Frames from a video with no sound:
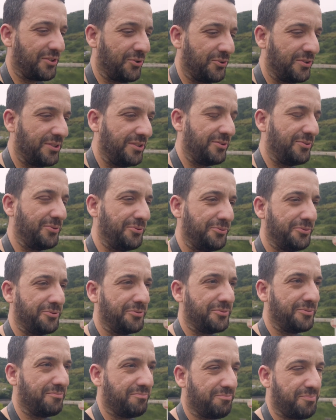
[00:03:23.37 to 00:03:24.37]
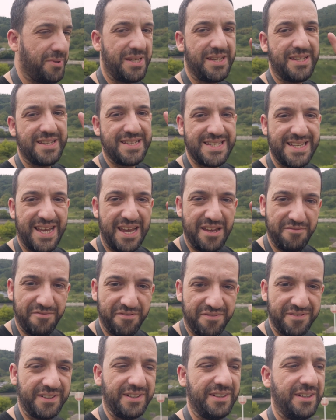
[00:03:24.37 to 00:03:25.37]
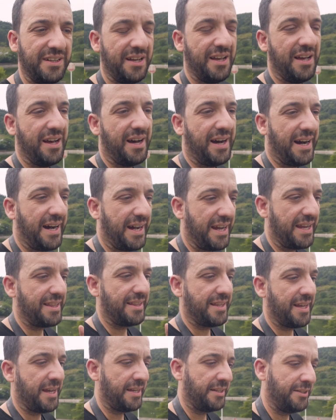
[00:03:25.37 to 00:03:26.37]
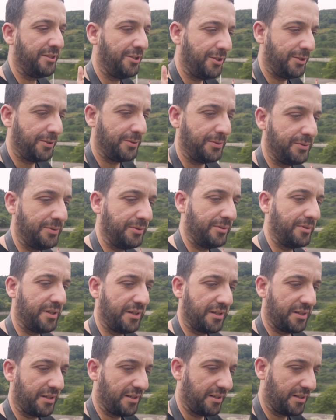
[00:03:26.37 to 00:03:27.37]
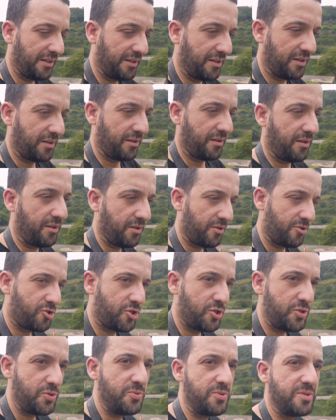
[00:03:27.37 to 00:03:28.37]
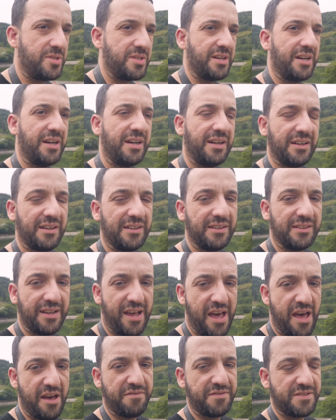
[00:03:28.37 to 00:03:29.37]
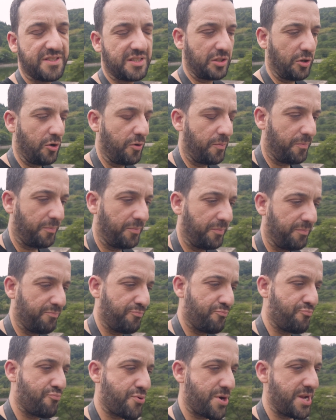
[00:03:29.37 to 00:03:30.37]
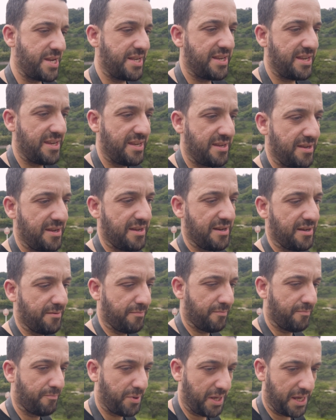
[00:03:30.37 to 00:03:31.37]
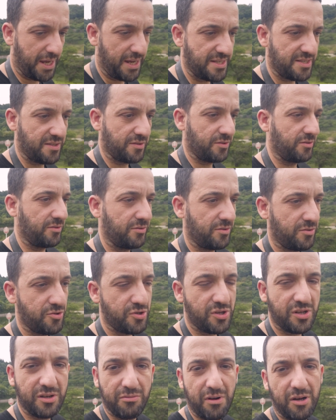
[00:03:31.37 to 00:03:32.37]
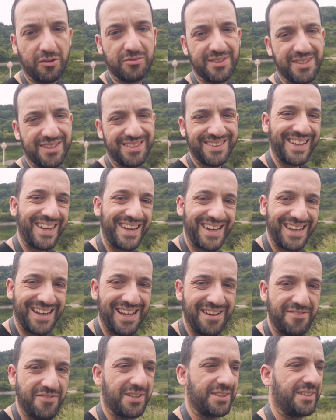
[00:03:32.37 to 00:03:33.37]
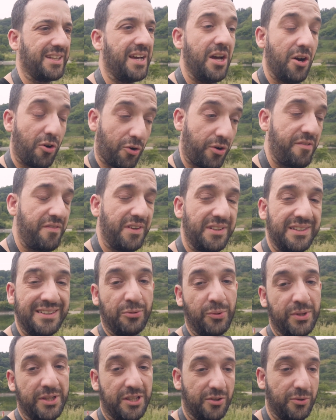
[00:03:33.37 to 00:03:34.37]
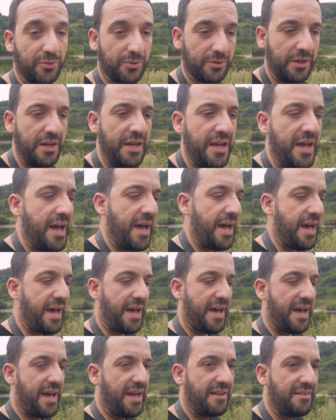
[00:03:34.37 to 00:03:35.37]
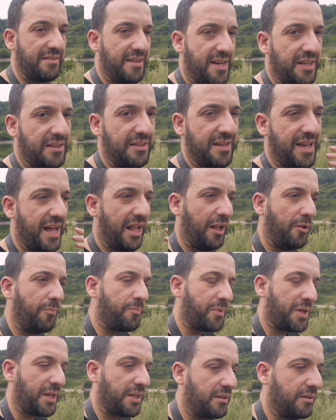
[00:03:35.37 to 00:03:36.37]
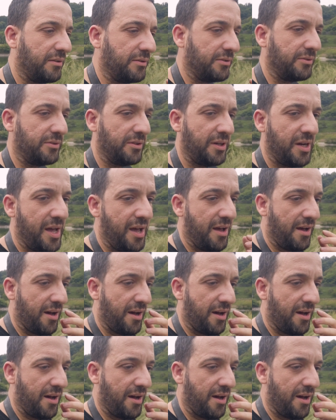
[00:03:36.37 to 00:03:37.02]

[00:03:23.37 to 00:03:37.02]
in order to be safe, I tend to choose f-stop pretty big, so usually around the 11 or even the 22, and that helped me to